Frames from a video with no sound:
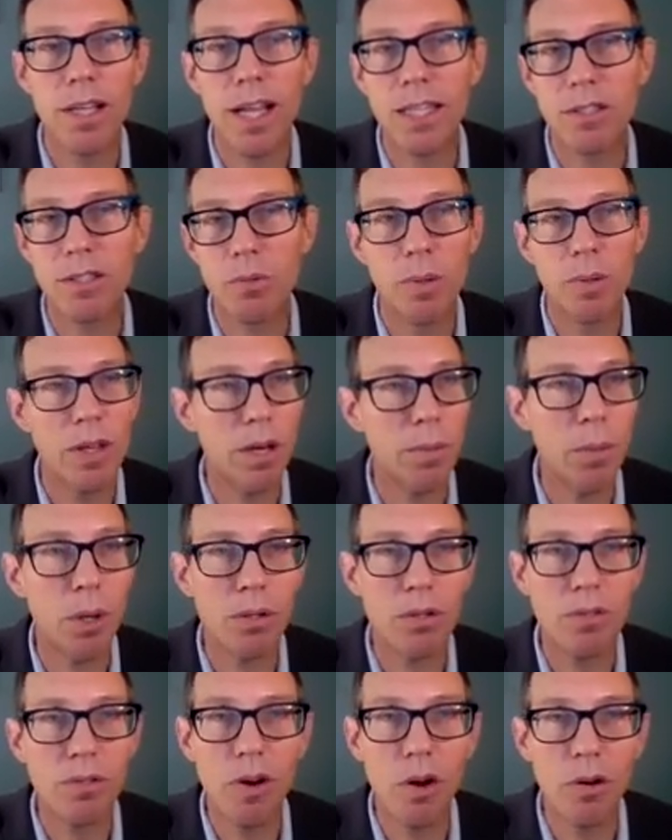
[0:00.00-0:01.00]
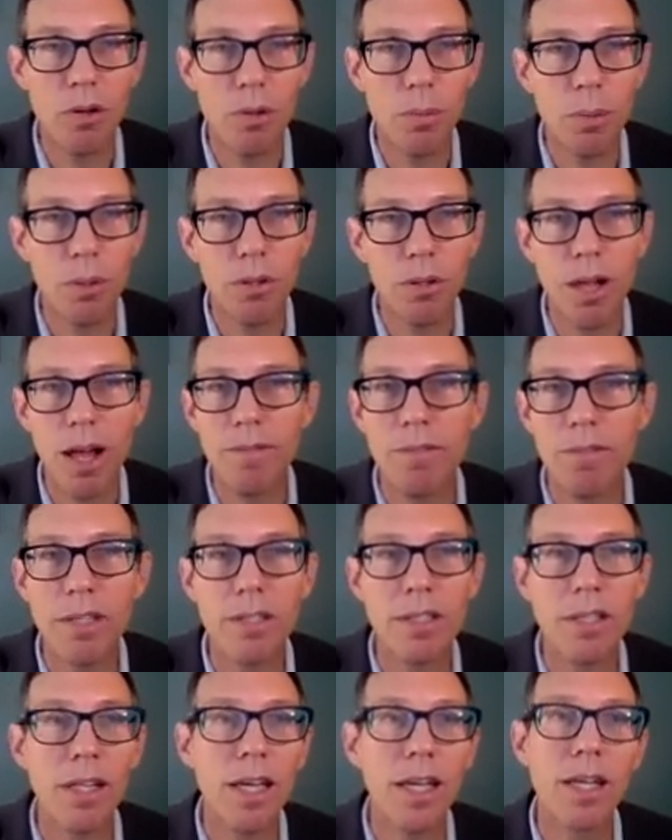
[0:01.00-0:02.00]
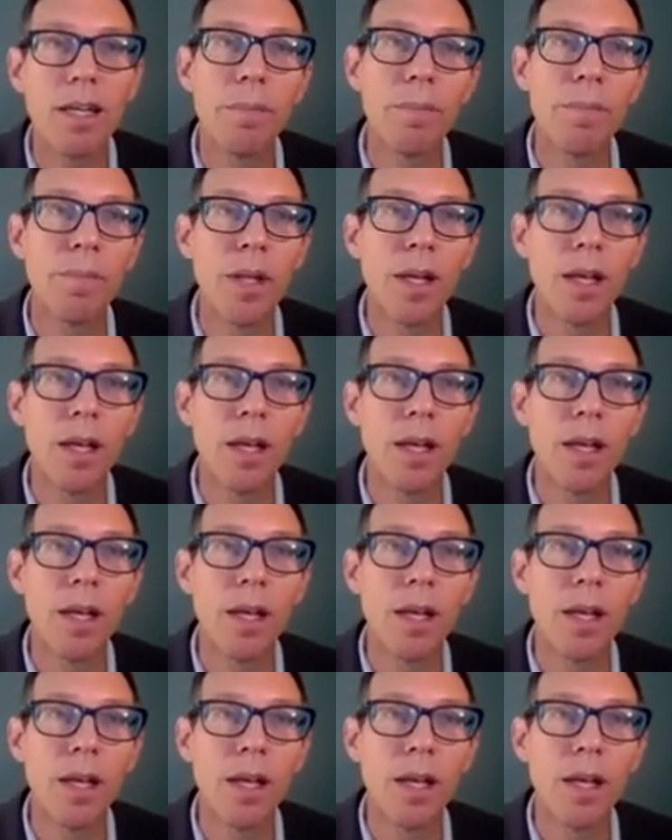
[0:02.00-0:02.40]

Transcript: That's when they're most vulnerable, obviously.